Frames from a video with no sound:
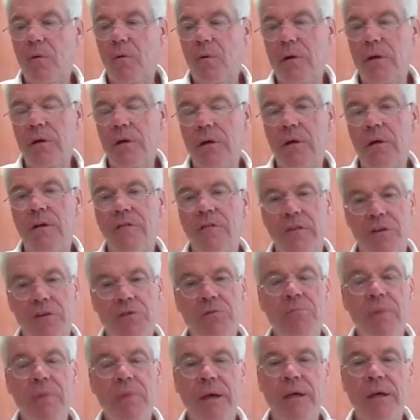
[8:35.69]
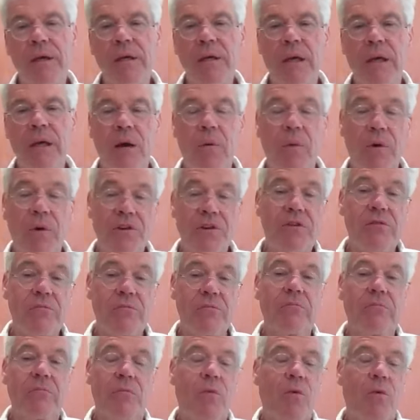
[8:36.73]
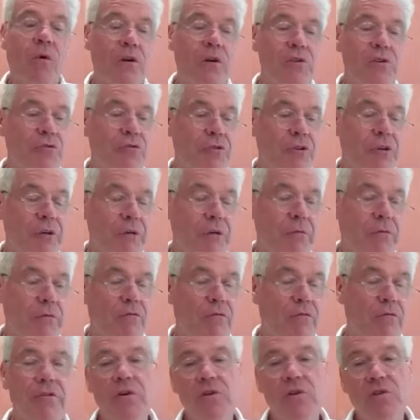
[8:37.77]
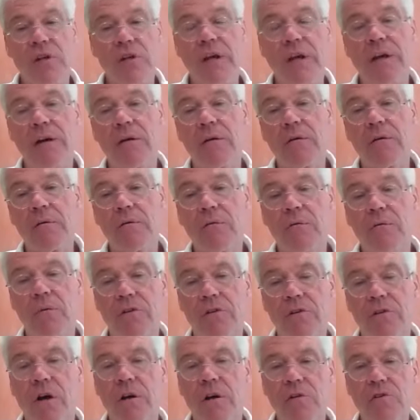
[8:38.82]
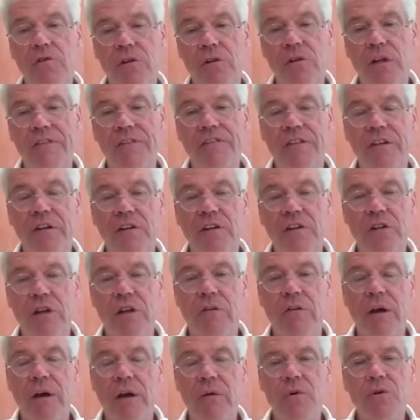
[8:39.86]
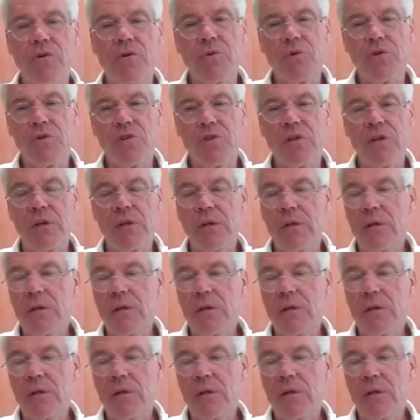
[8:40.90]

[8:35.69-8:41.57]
in investment banking, and I went to Wall Street three years later with Donaldson, Lufkin, and Jenrette, which was